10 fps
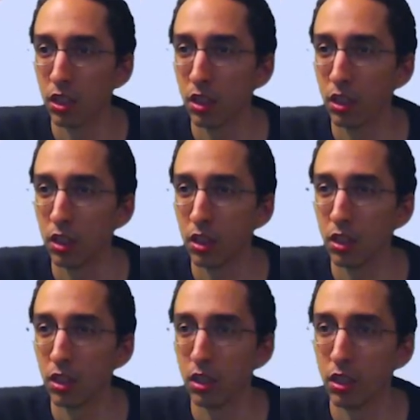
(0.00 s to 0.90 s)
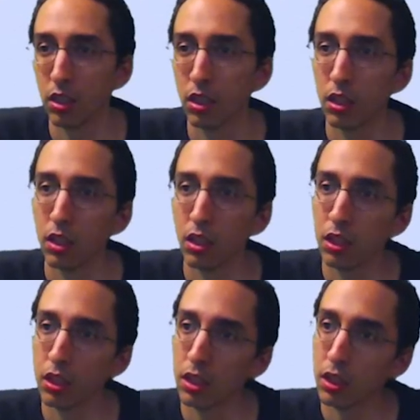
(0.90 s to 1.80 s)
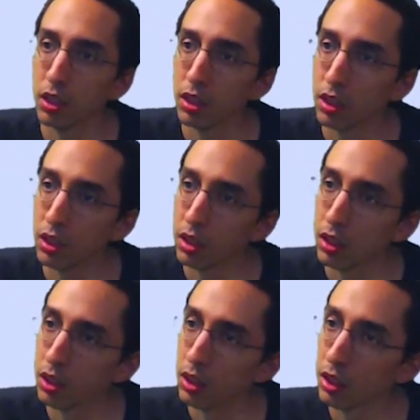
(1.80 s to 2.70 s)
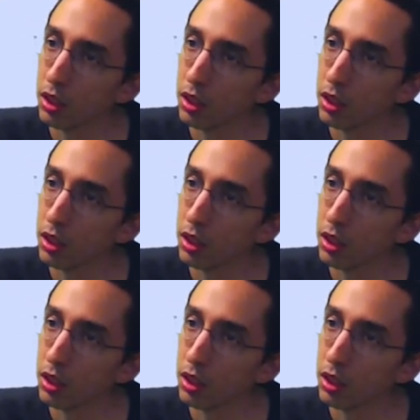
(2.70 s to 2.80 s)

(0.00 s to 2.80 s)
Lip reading: No one is speaking in this clip.